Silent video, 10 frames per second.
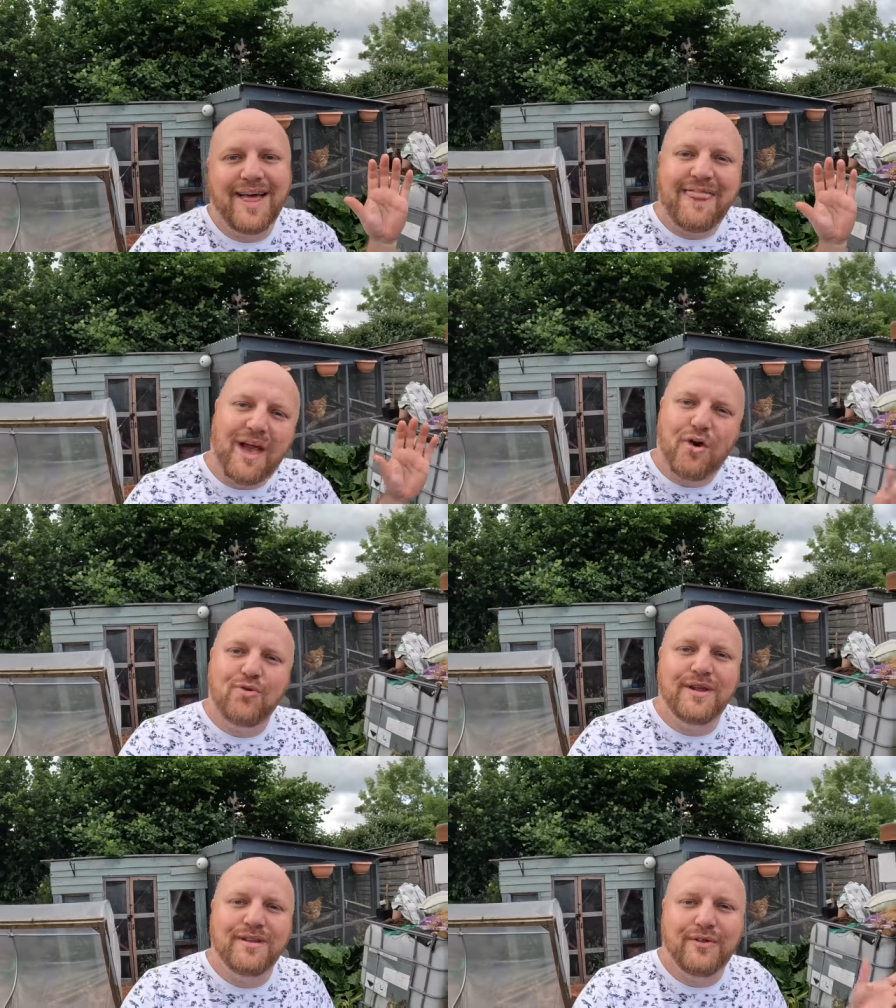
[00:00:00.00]
that
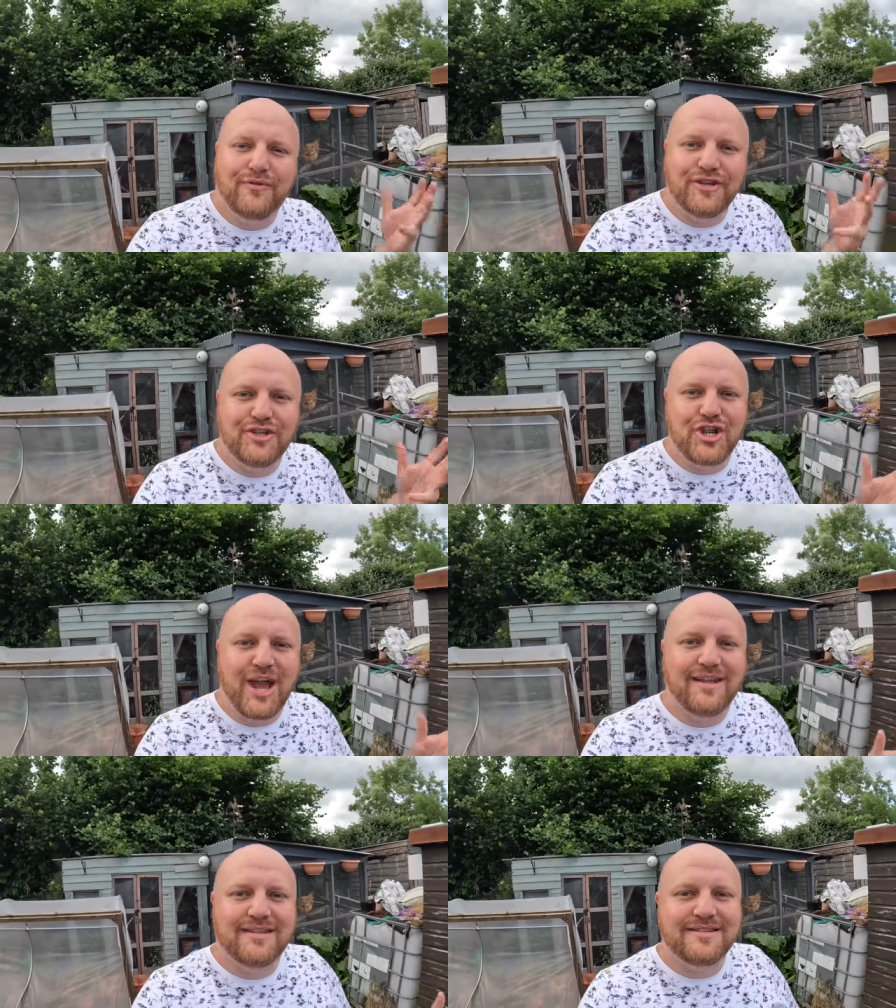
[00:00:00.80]
owning three
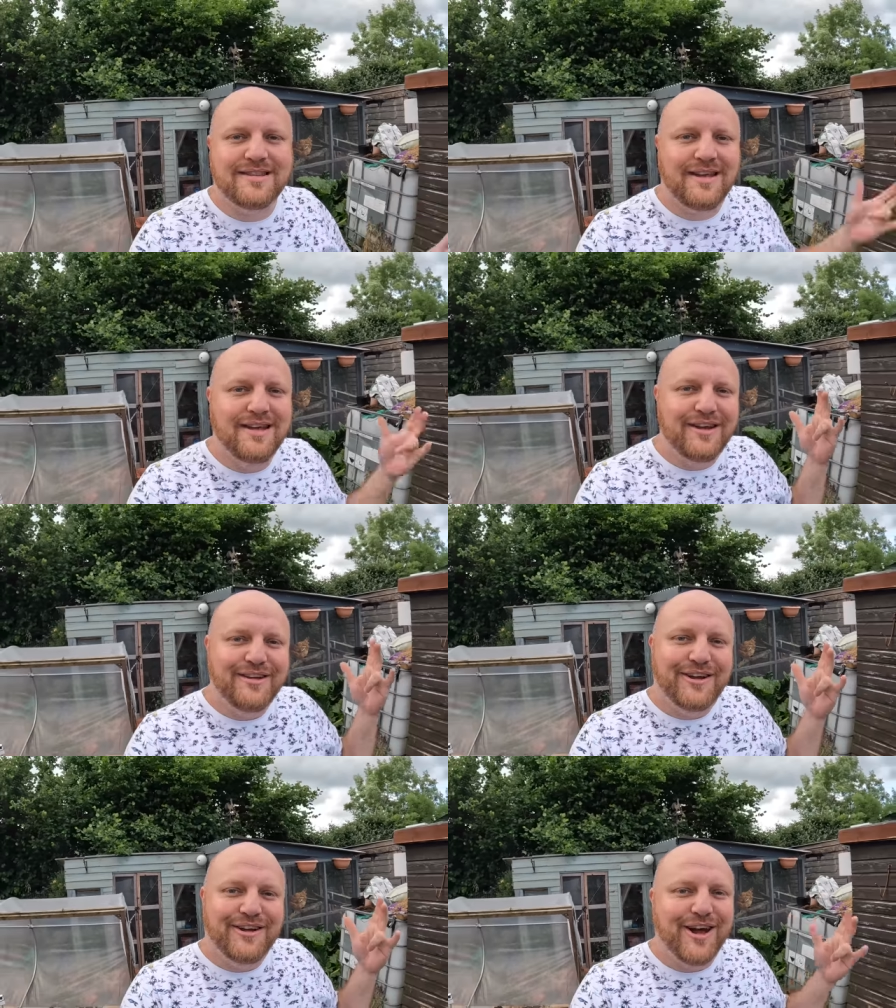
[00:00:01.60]
sheds,
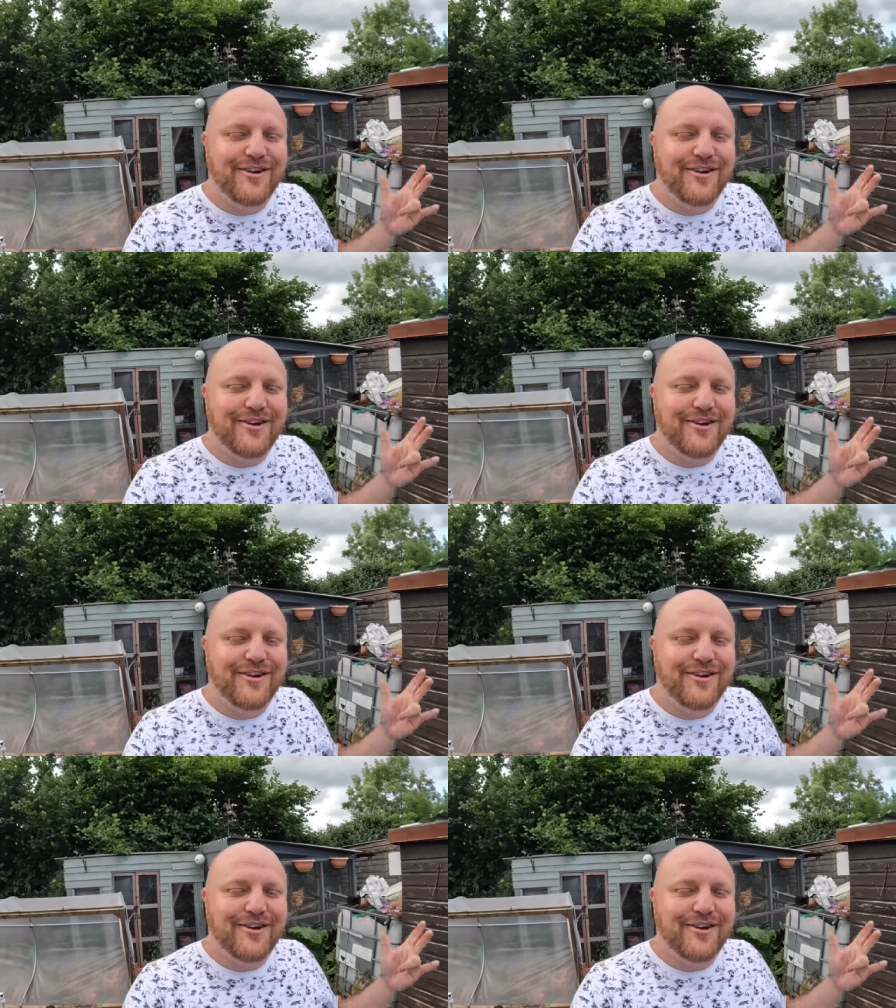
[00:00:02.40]
a